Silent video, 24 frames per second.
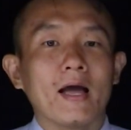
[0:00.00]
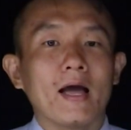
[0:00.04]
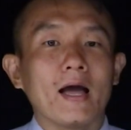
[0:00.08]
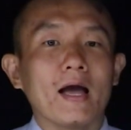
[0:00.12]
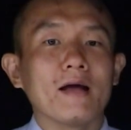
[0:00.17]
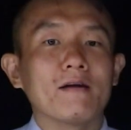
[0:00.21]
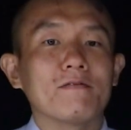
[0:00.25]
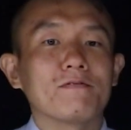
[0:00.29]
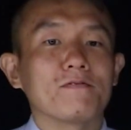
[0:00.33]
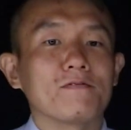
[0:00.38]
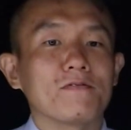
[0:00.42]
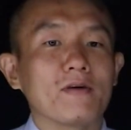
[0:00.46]

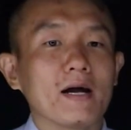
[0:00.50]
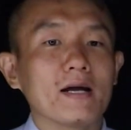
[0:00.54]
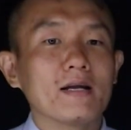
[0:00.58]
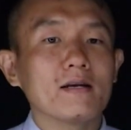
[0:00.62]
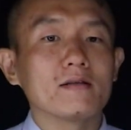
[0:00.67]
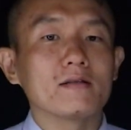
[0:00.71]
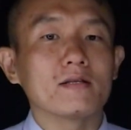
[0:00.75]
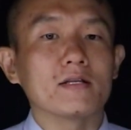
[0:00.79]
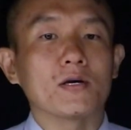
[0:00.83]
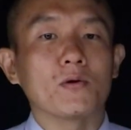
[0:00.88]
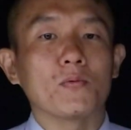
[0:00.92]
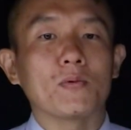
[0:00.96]
And
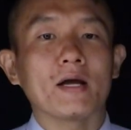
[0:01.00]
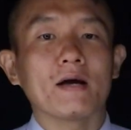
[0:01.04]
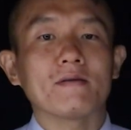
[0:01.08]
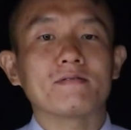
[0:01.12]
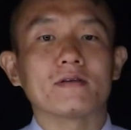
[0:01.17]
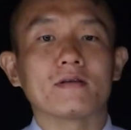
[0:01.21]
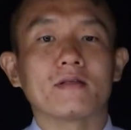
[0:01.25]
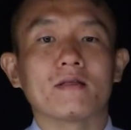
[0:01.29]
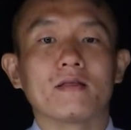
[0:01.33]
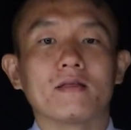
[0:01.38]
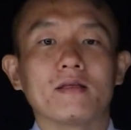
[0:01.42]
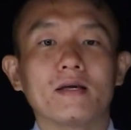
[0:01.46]
finally, we have
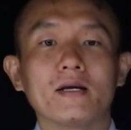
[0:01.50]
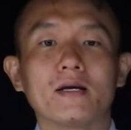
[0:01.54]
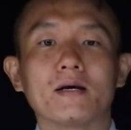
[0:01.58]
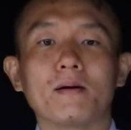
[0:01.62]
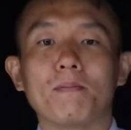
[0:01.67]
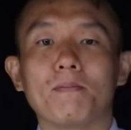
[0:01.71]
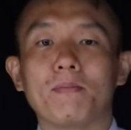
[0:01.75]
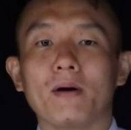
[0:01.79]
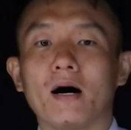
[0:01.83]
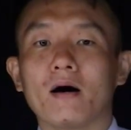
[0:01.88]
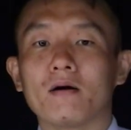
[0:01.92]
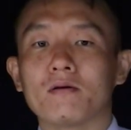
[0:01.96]
to think
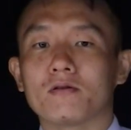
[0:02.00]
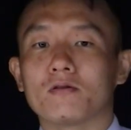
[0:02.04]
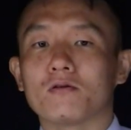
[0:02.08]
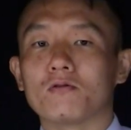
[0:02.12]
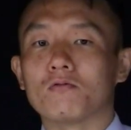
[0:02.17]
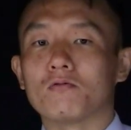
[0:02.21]
about the